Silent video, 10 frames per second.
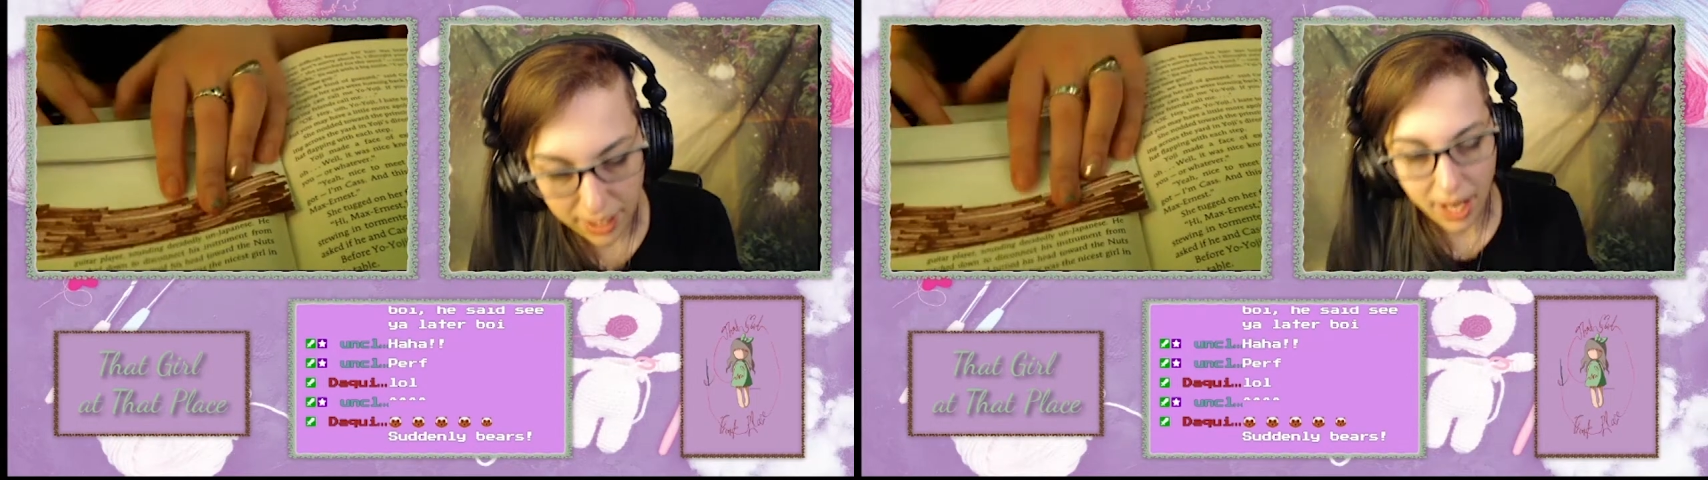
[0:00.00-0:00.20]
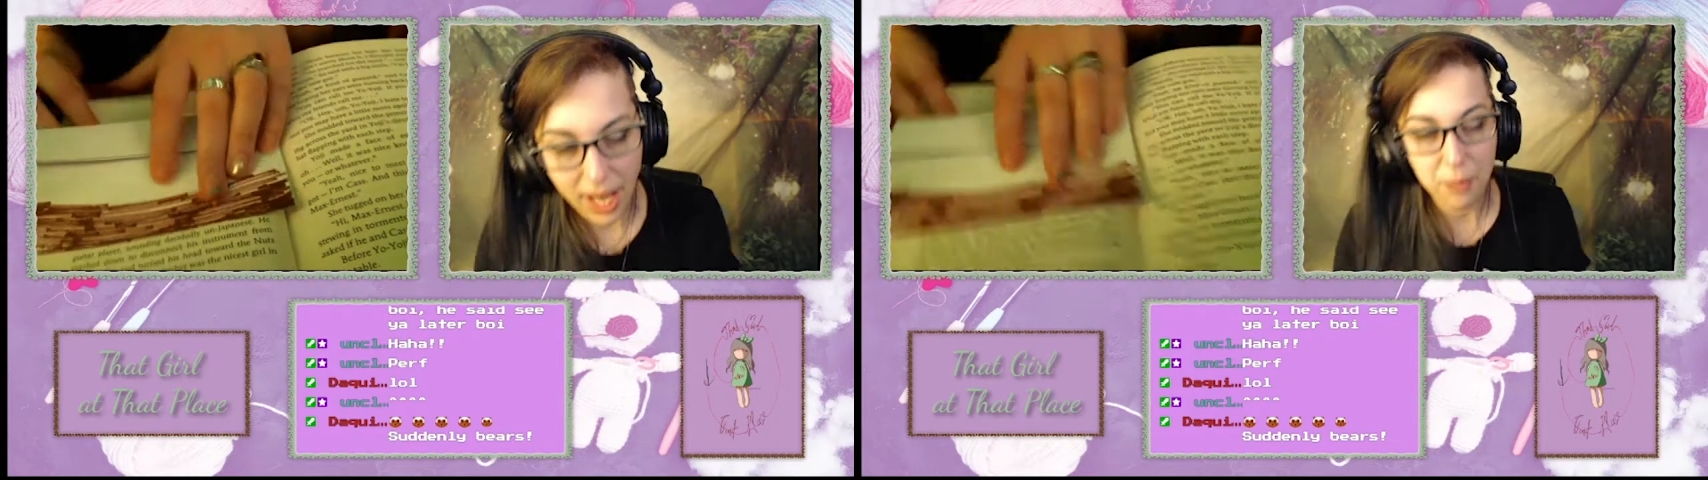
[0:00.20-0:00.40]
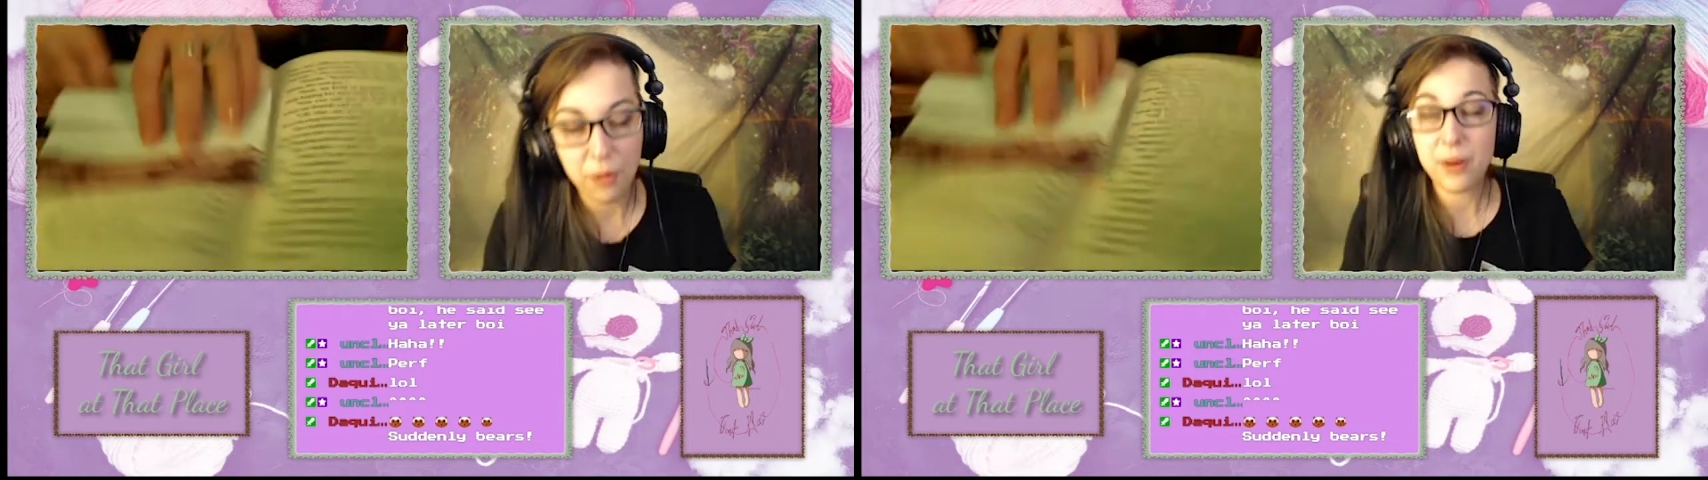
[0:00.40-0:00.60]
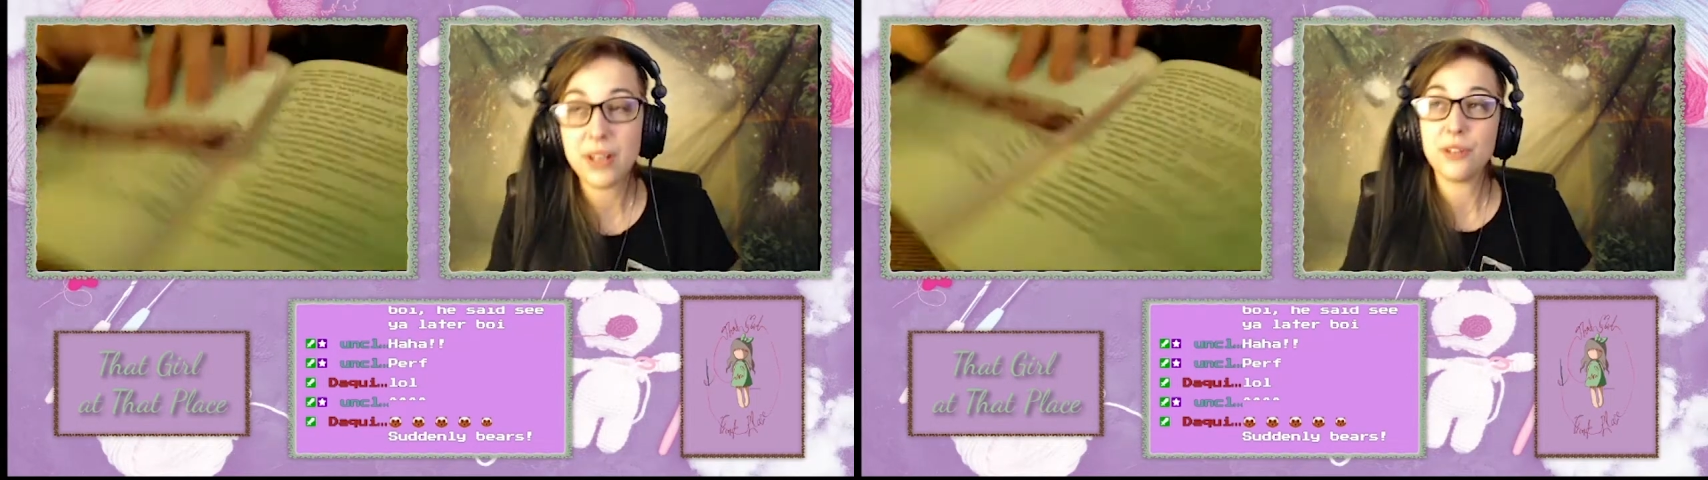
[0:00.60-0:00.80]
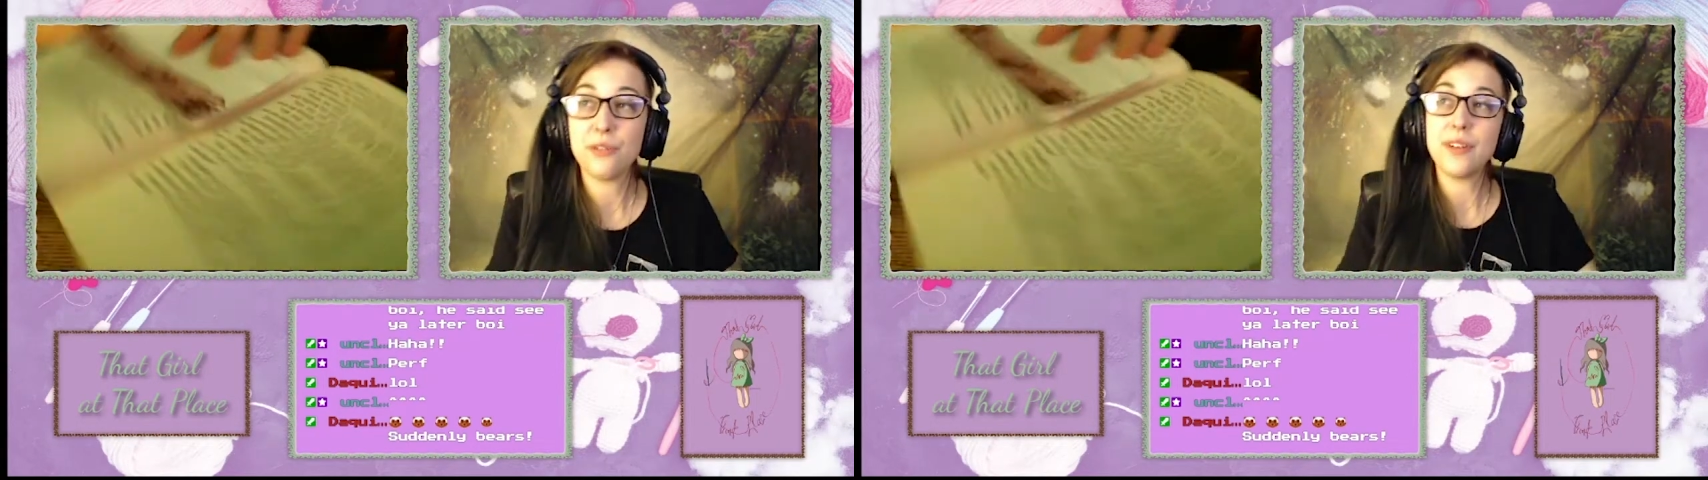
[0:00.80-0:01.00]
I'm going
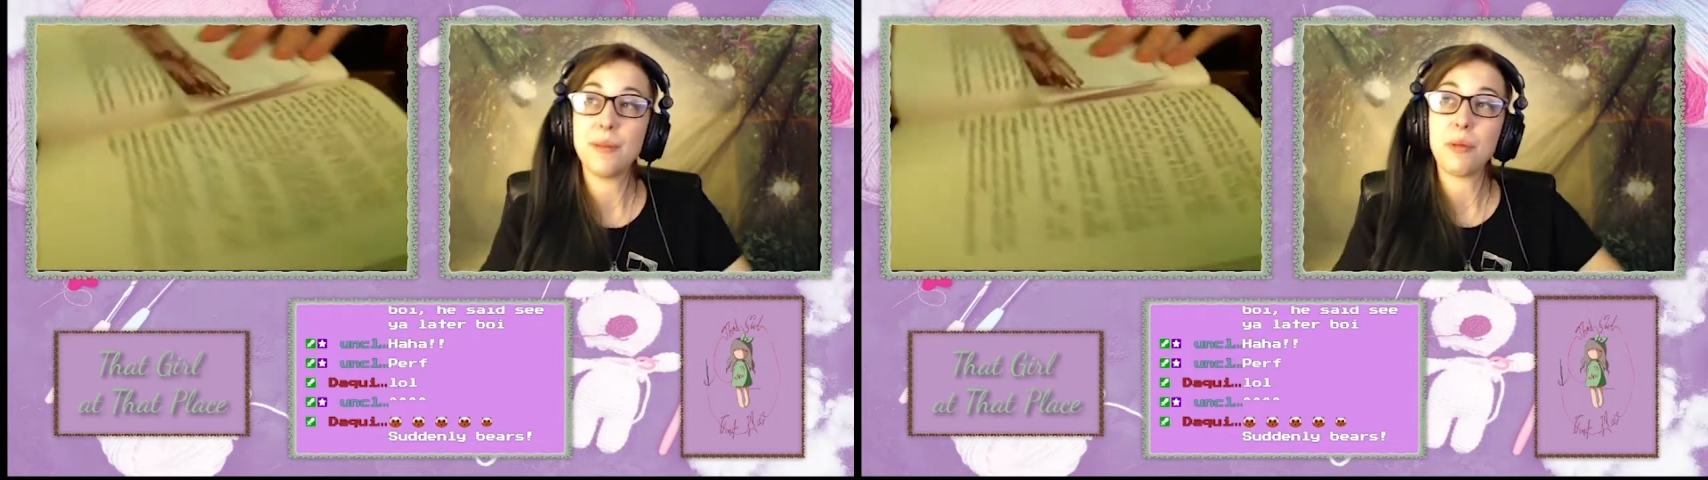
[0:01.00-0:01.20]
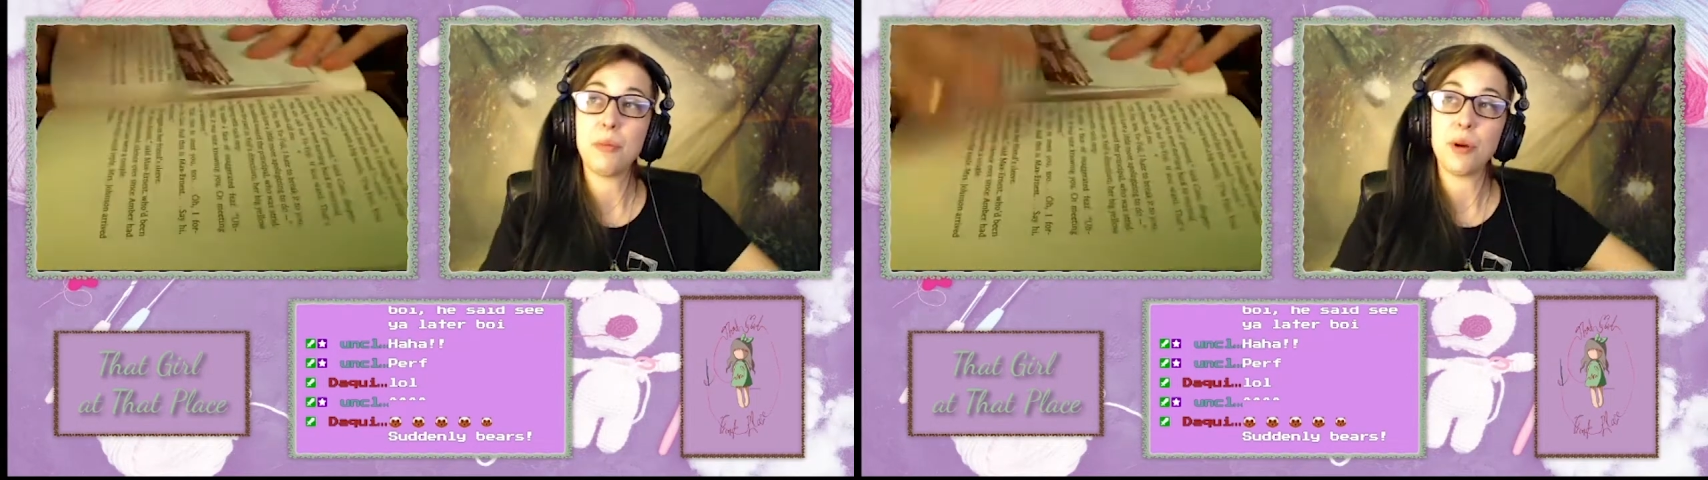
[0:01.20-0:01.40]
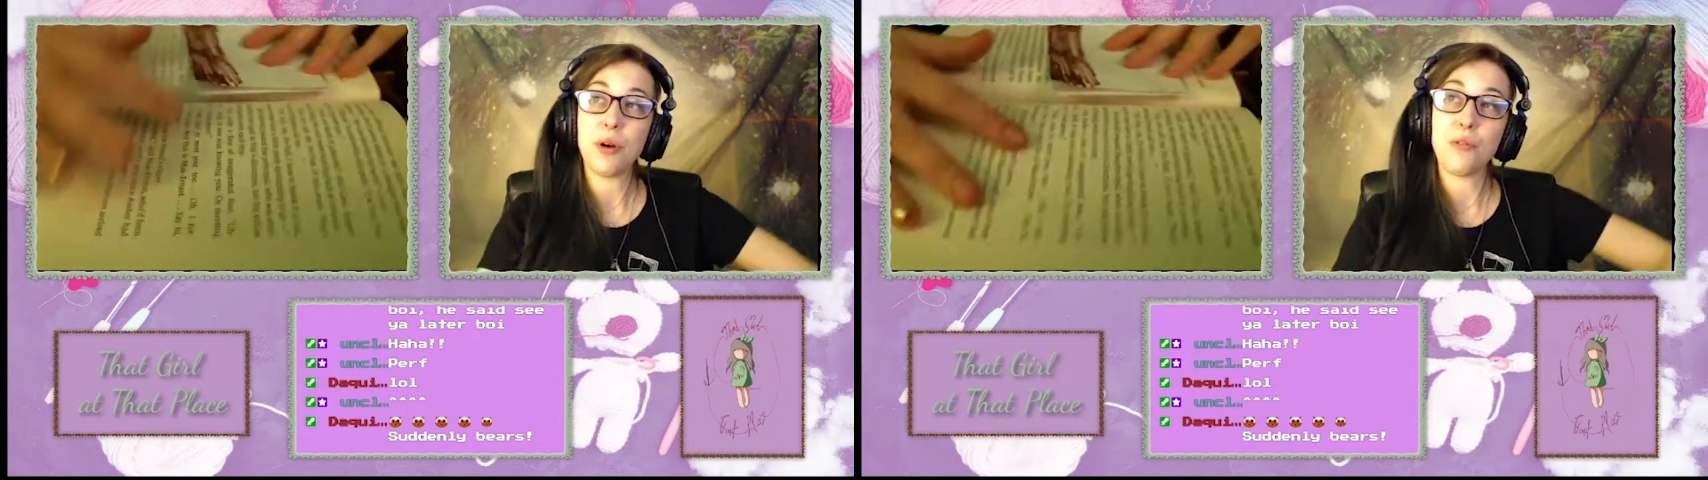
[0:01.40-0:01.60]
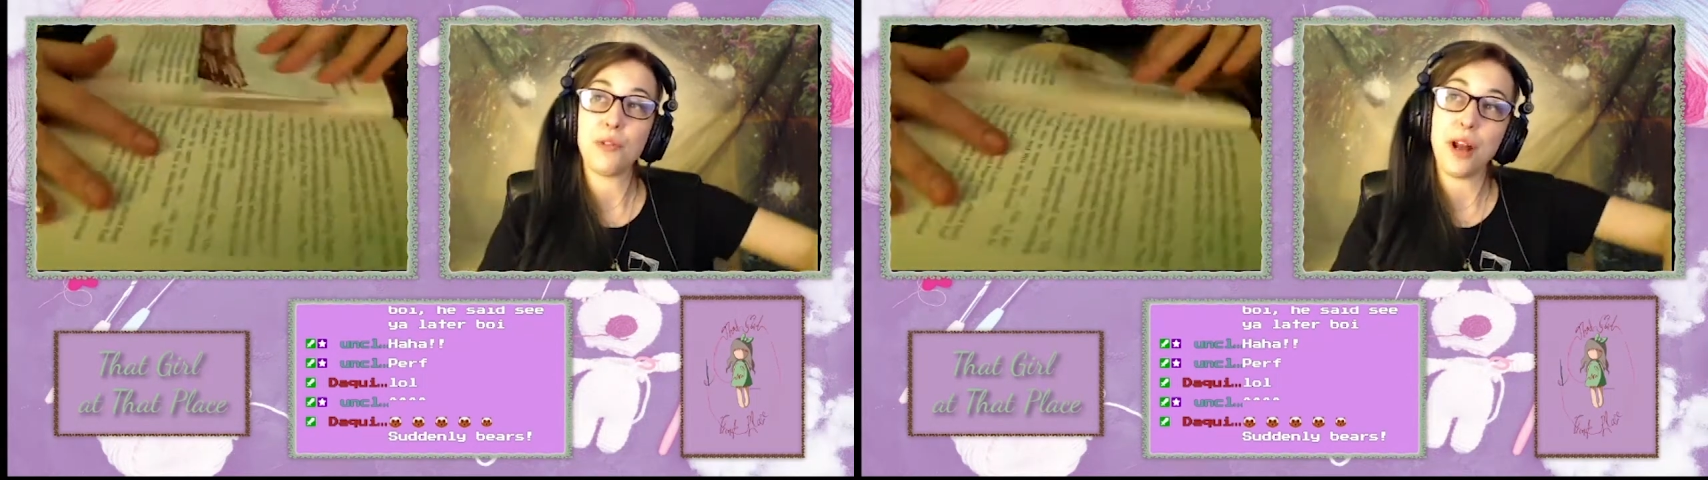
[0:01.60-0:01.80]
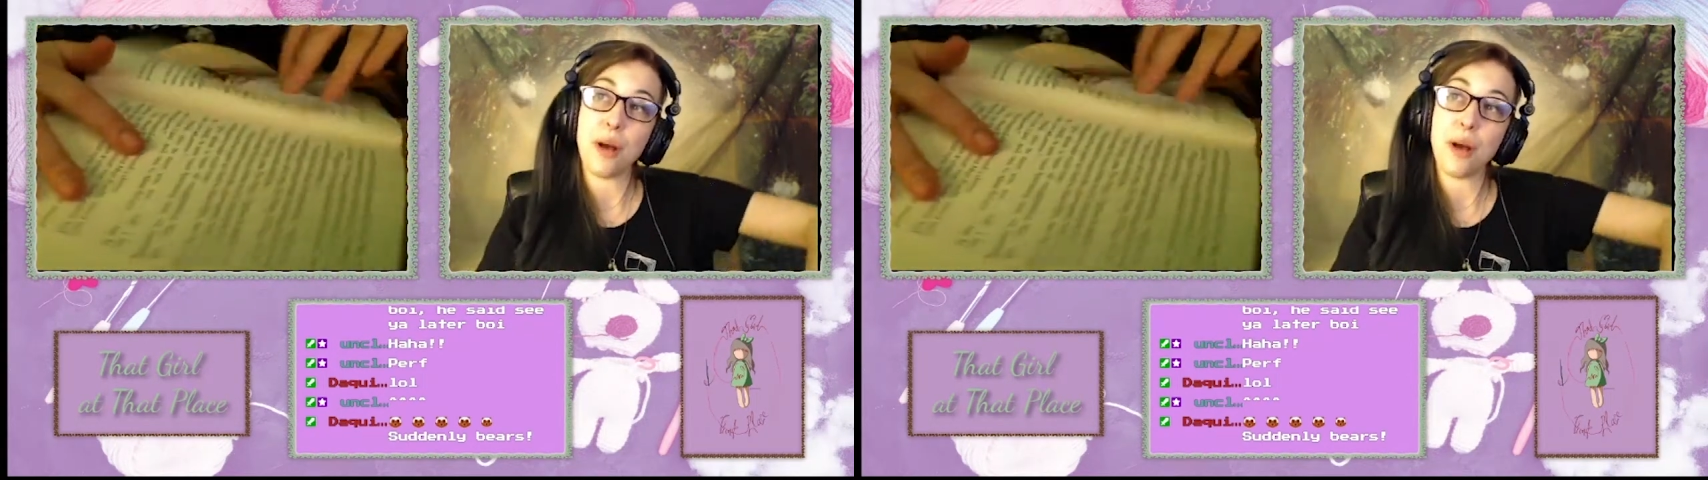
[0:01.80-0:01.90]
to flip the book over now.